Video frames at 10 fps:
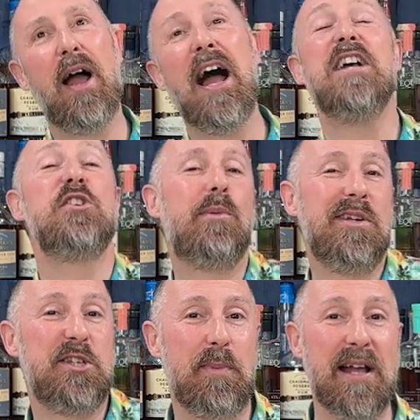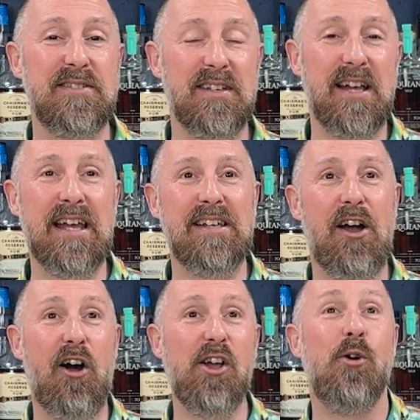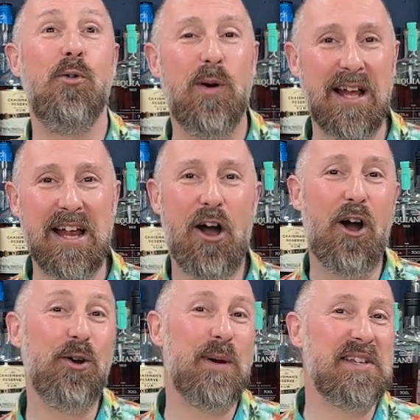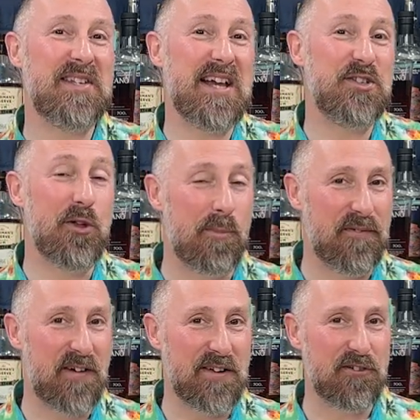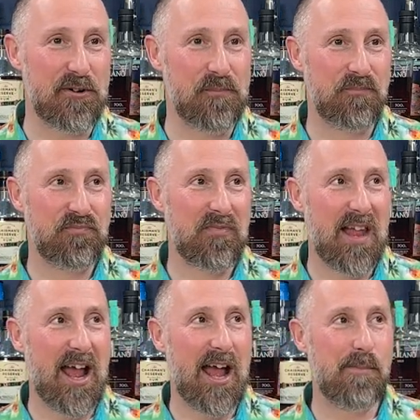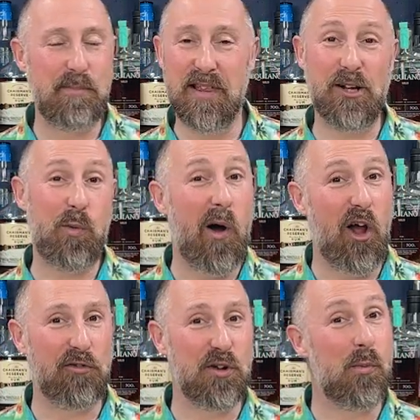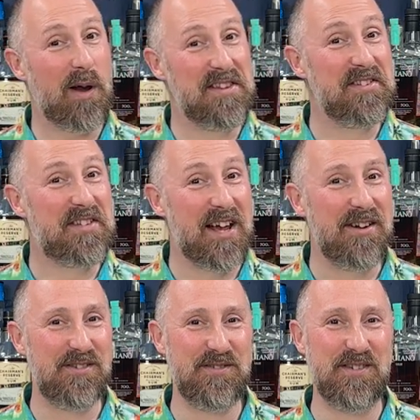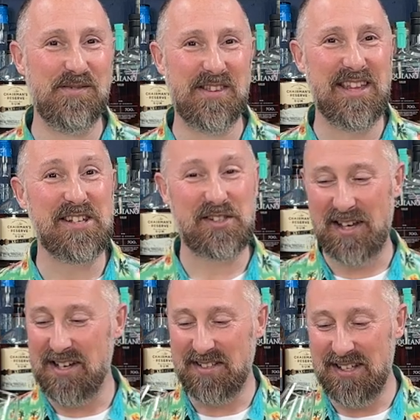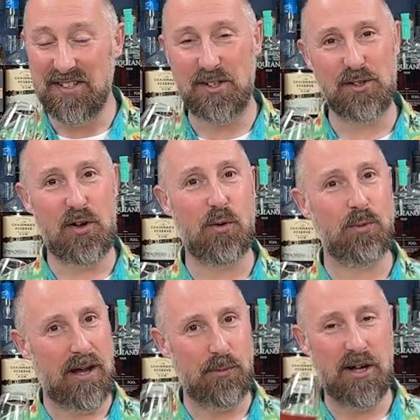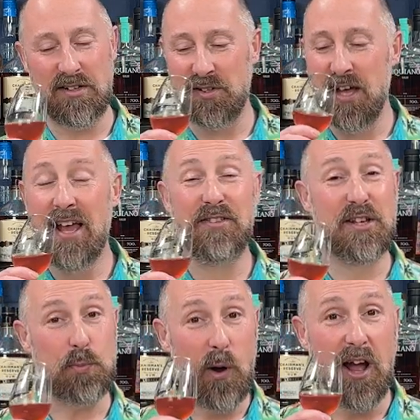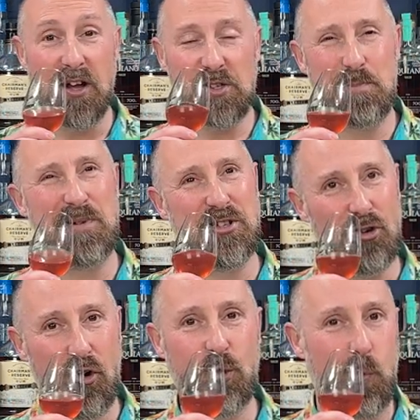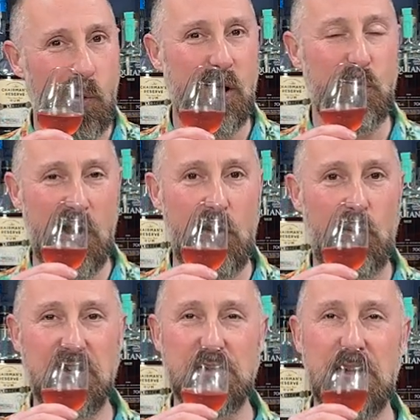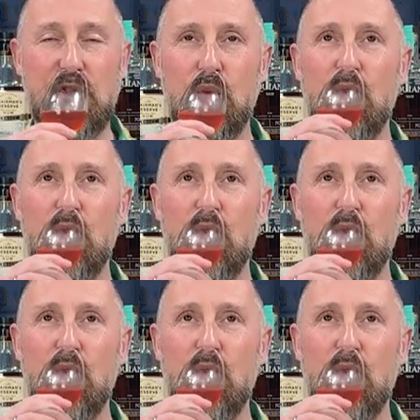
as I would expect, I always say it's not my favourite, but then quite often wins these tastings and like, oh, that works. This works, but not quite where I want it to be.